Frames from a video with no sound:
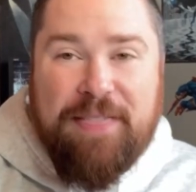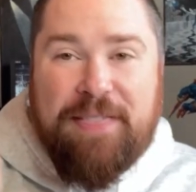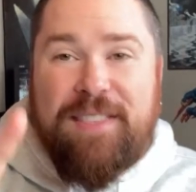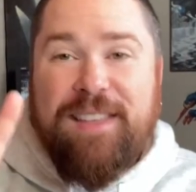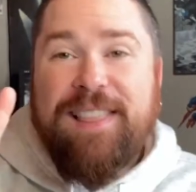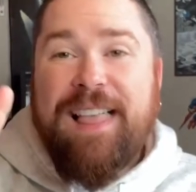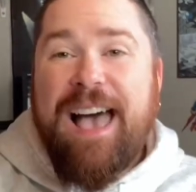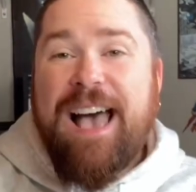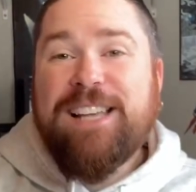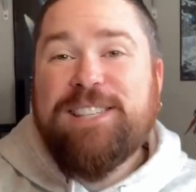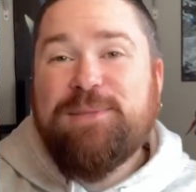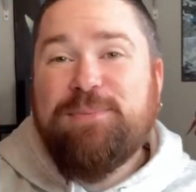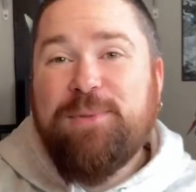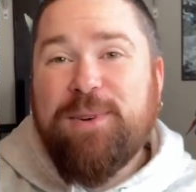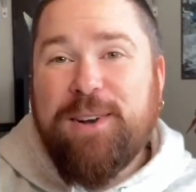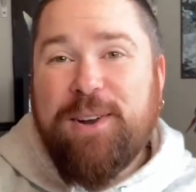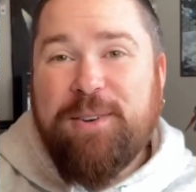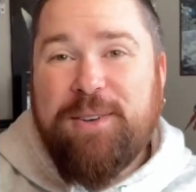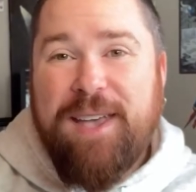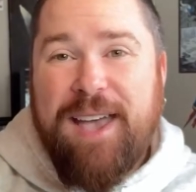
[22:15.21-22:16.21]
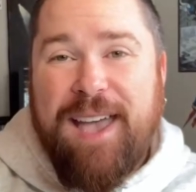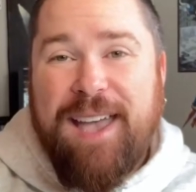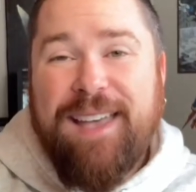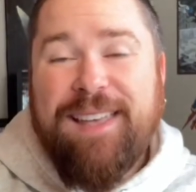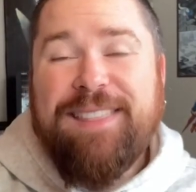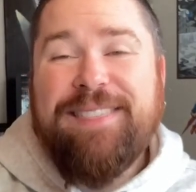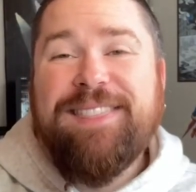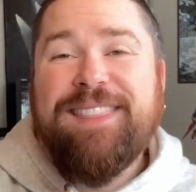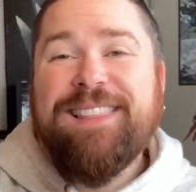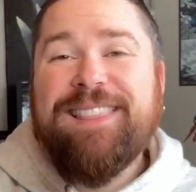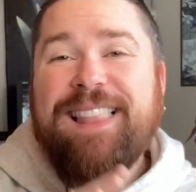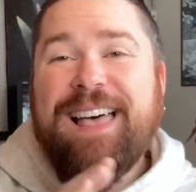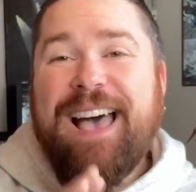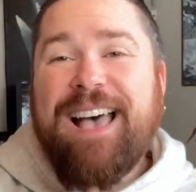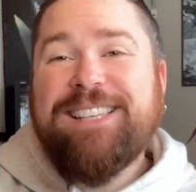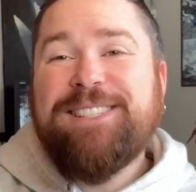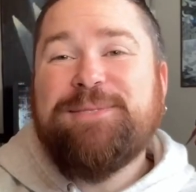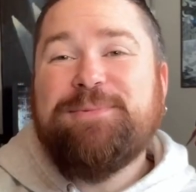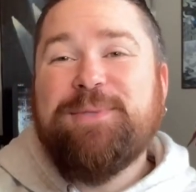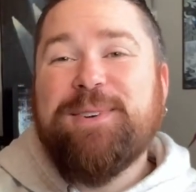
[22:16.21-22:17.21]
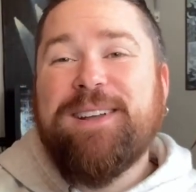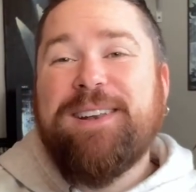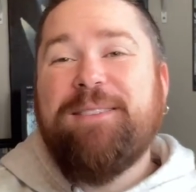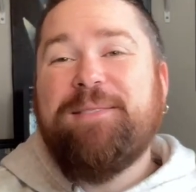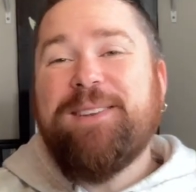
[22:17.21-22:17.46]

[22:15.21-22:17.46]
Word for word: The last one, okay? The last one.